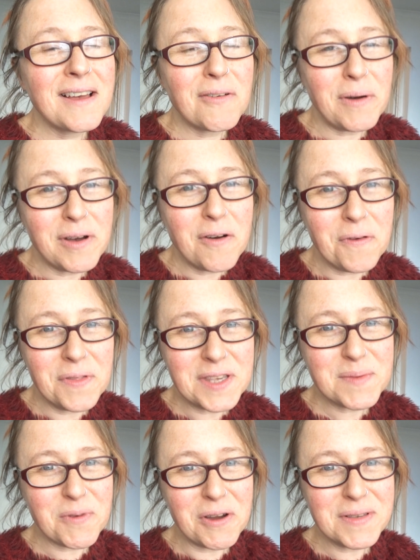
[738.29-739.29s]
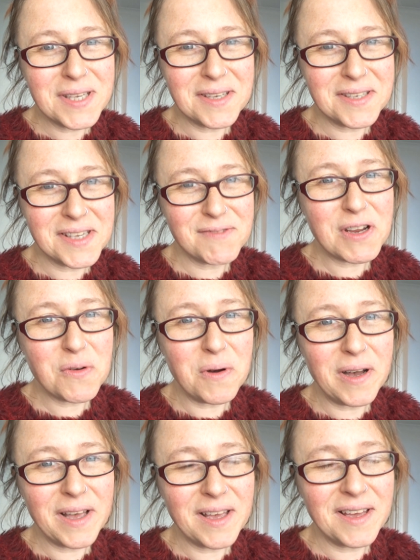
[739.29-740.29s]
quite often these processes
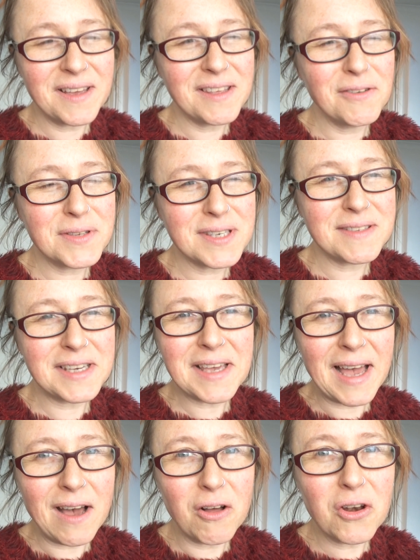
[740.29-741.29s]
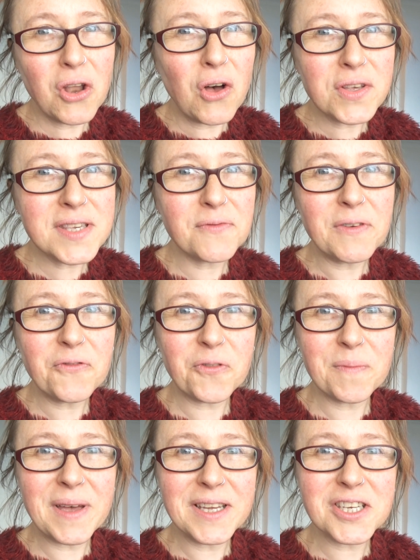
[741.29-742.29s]
require you to dig out lots of
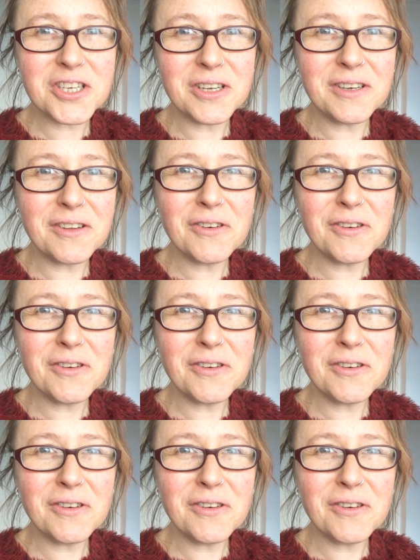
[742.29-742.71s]
information,